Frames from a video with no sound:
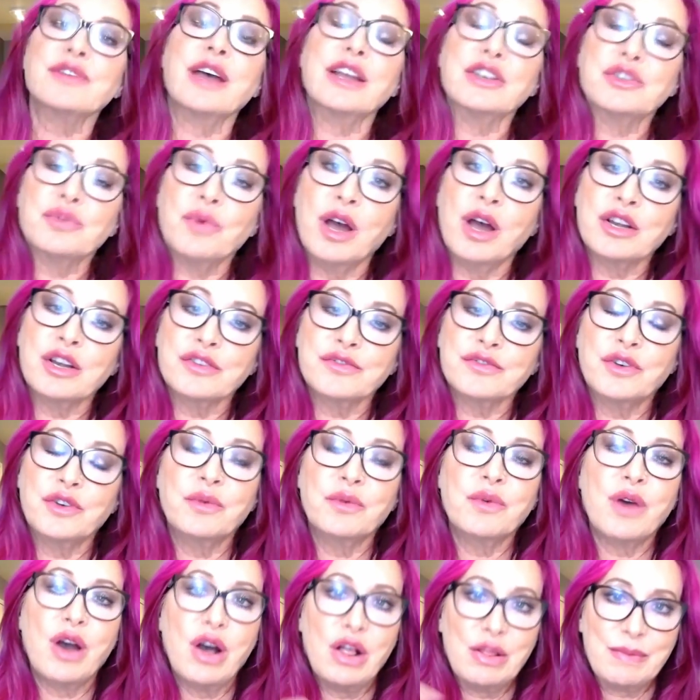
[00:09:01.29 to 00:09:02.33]
at Dwanderful,
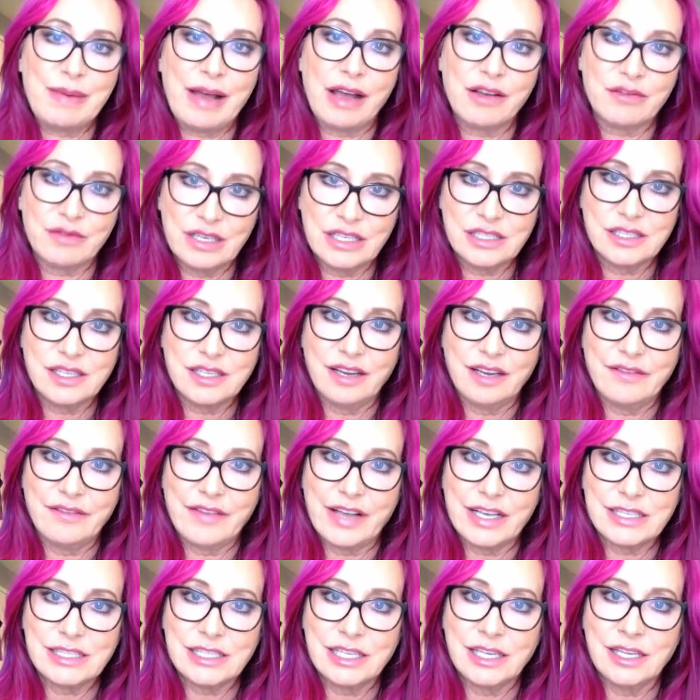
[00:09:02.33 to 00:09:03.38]
we're all about real estate
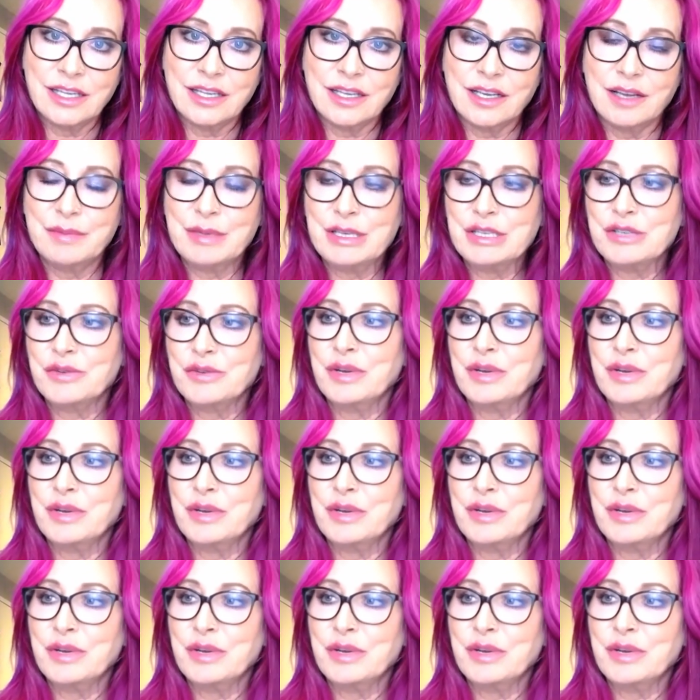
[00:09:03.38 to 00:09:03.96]
investing. I've been